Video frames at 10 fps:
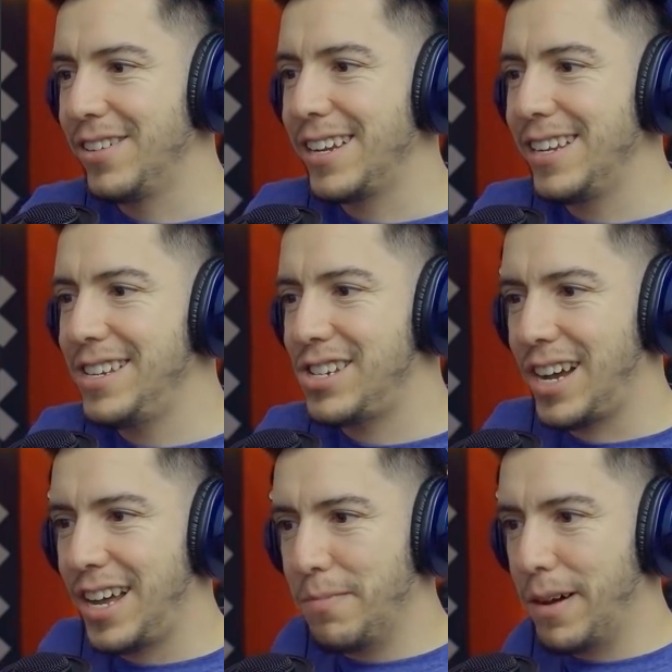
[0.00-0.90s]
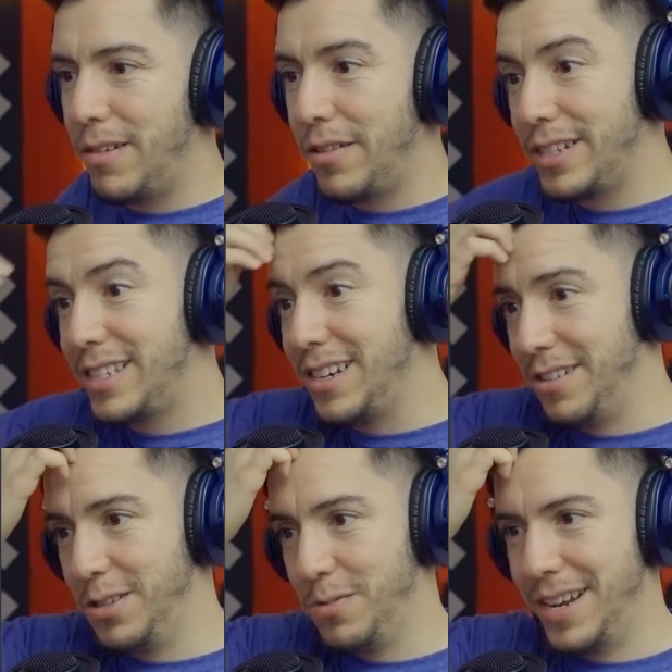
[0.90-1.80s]
Yoda Ninja, hey Pablo, the
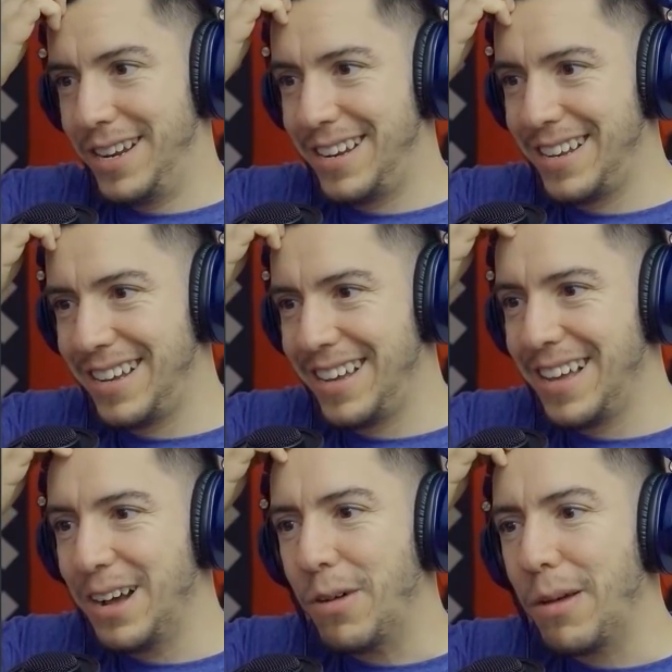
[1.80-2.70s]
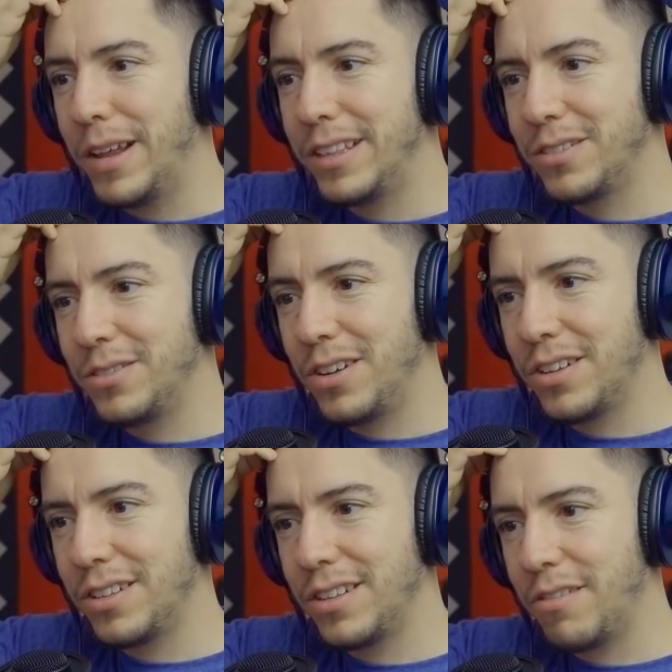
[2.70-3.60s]
serious one. Why Blender do
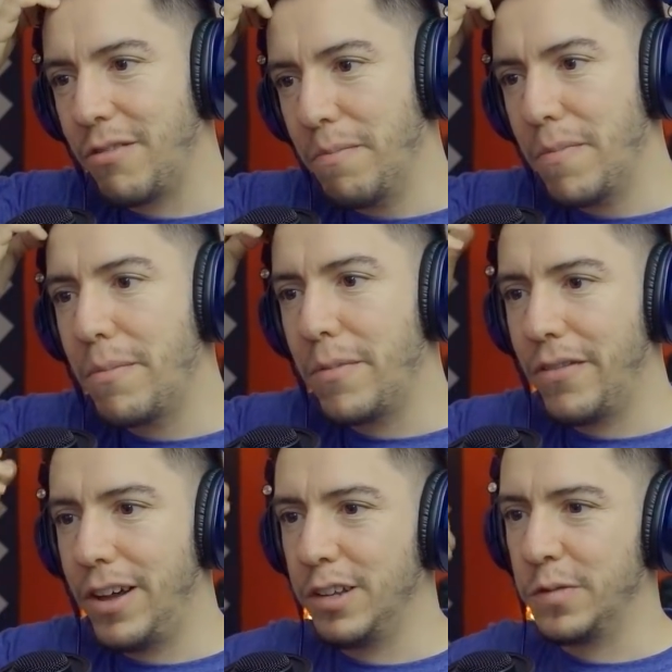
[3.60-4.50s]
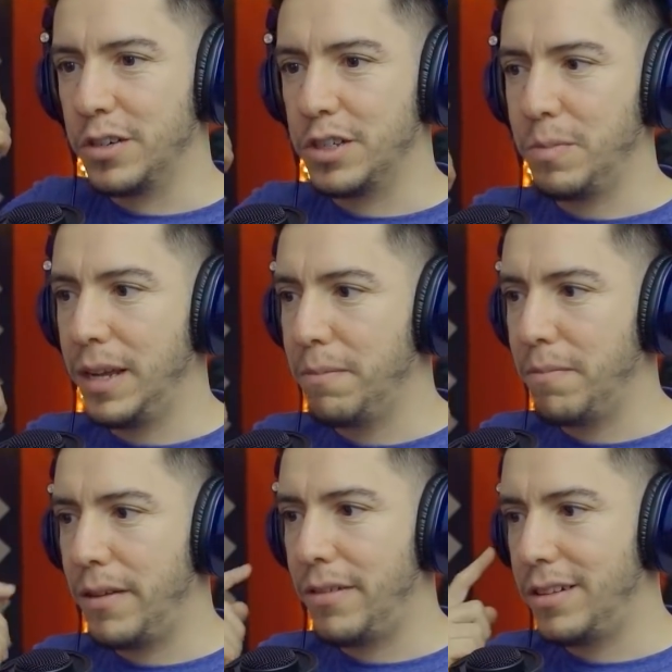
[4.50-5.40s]
not remember values for
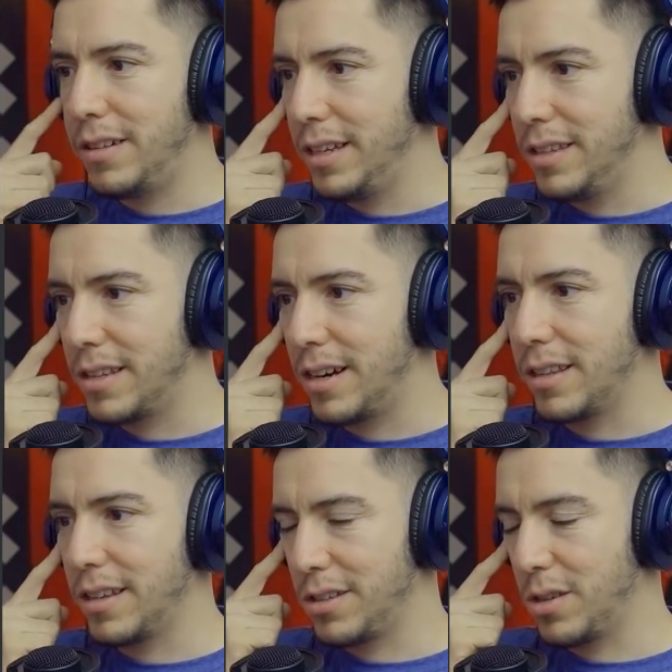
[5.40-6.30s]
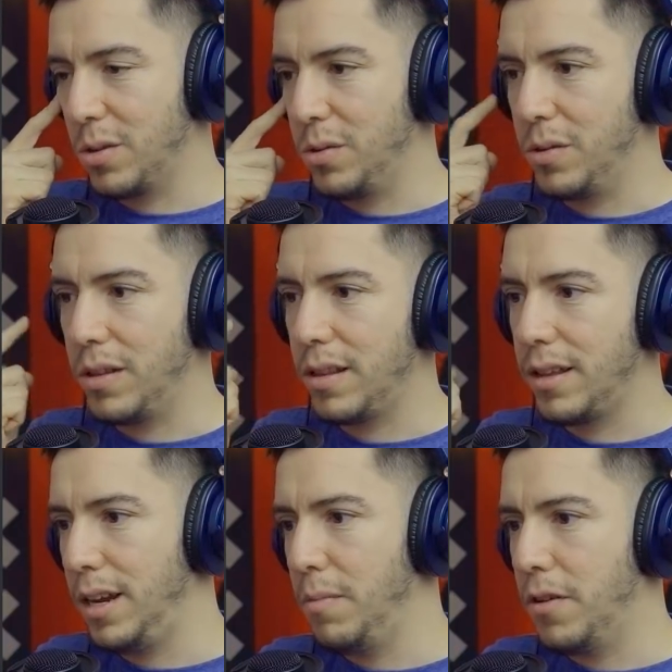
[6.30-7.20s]
spin, bevel, insert, extrude
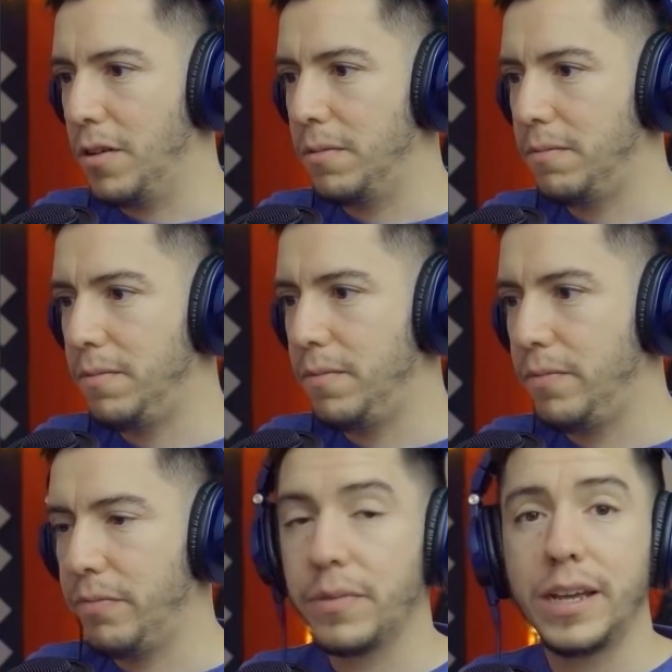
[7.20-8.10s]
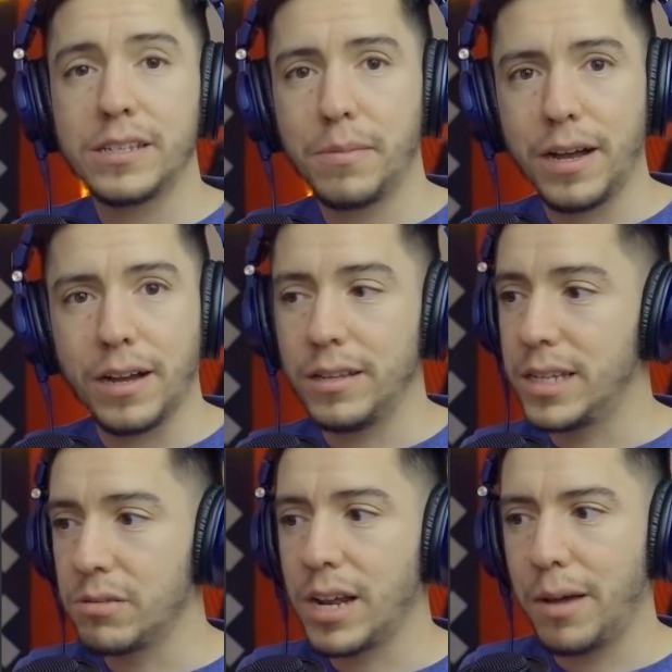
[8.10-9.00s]
anymore? It's a bug.
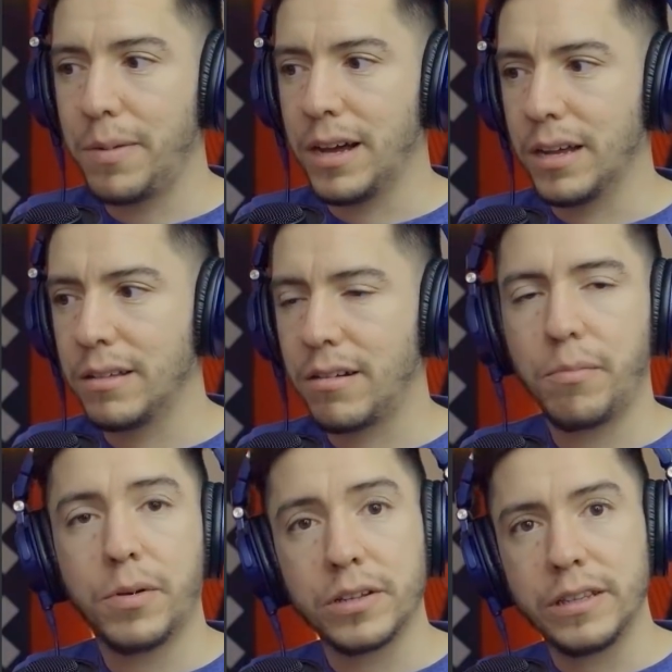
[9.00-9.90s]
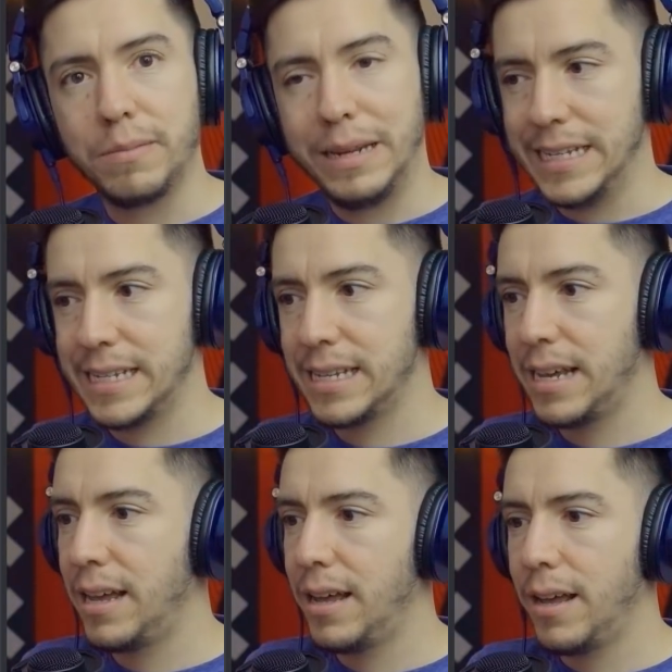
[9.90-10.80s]
It sounds like a bug. Report it, please.
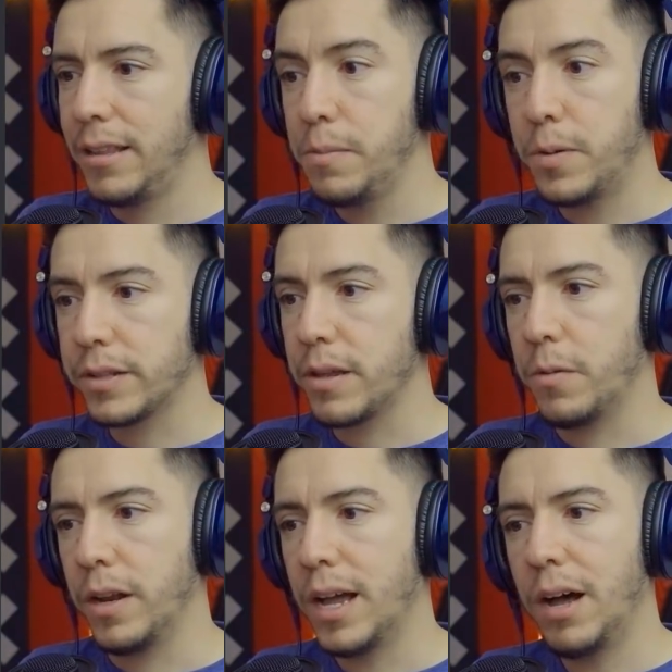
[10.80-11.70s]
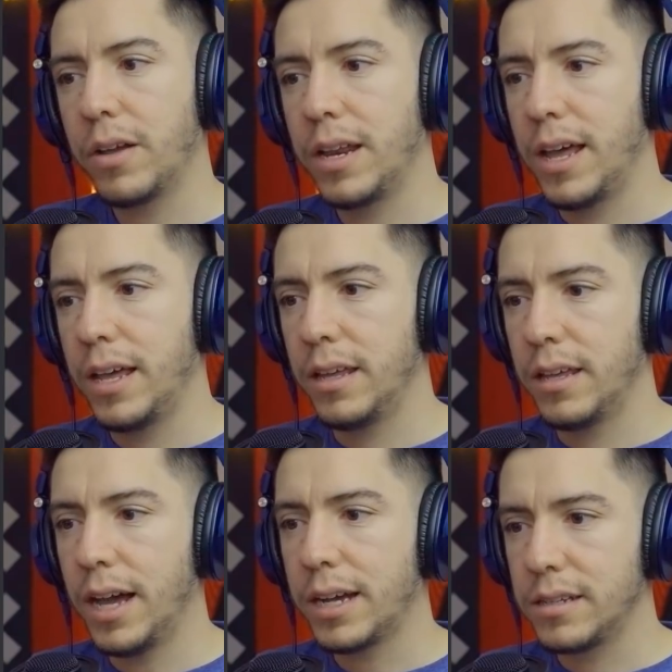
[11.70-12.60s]
The important one, how can I
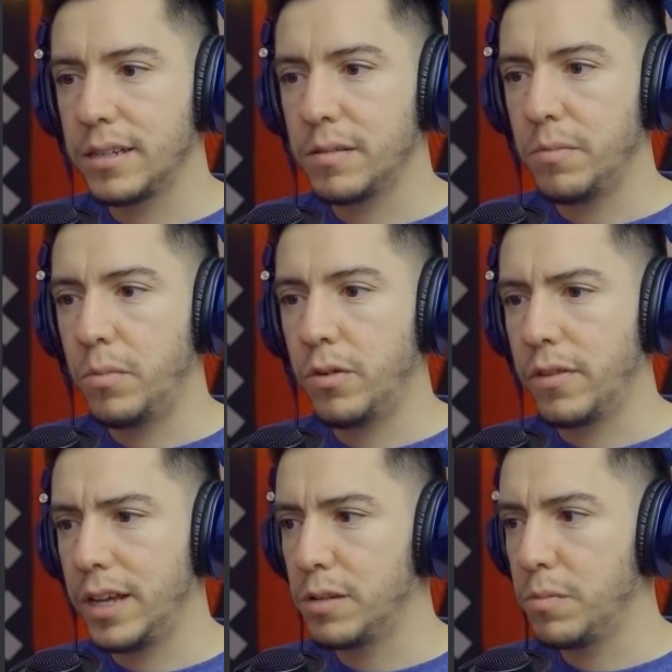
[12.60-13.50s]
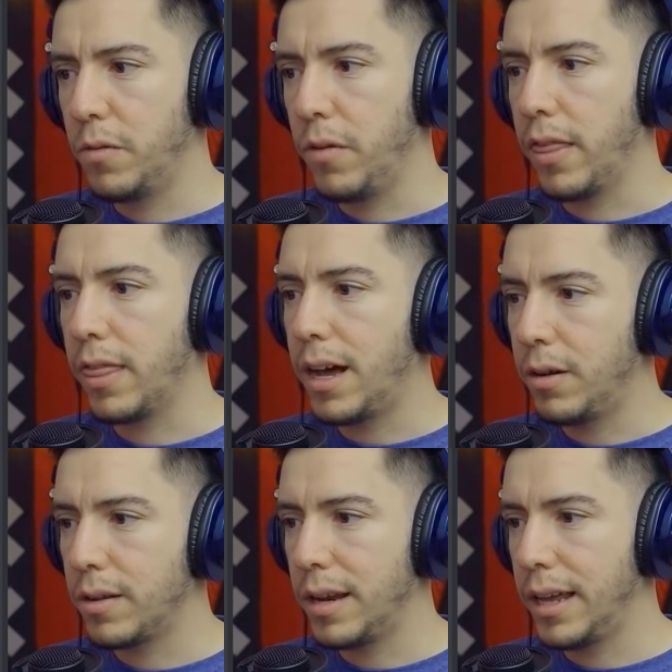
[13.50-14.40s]
access move gizmo
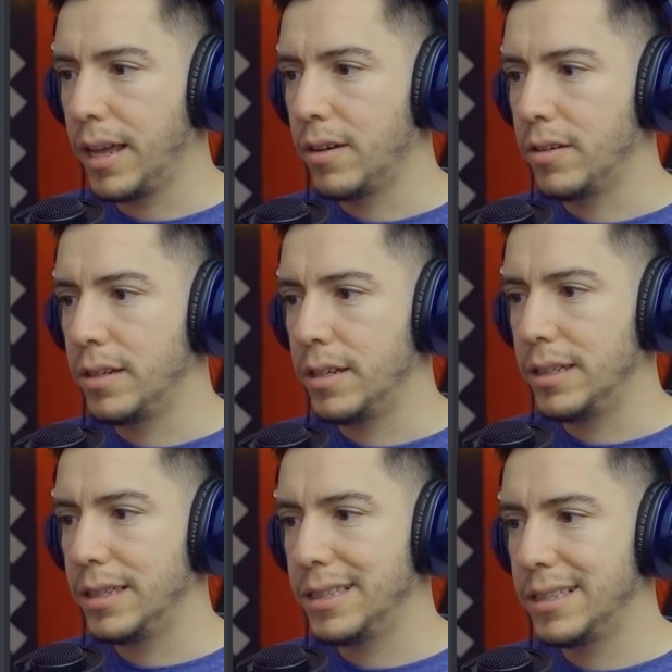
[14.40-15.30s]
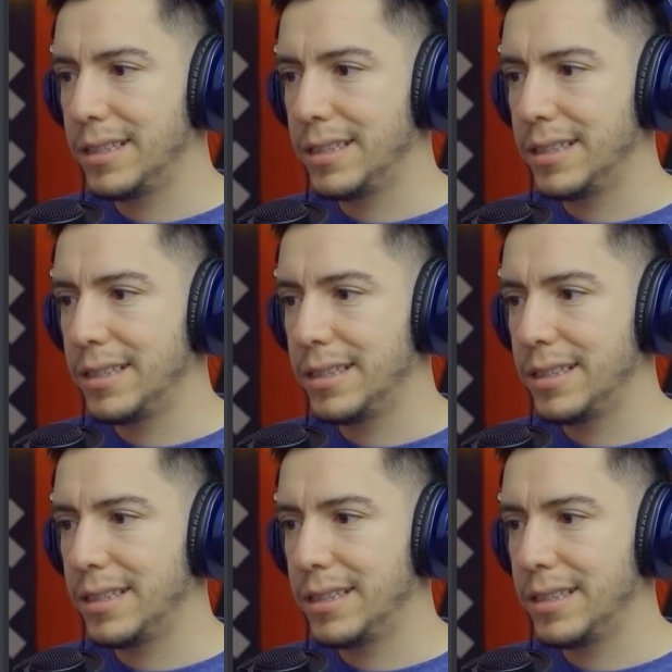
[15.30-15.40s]
without clicking on that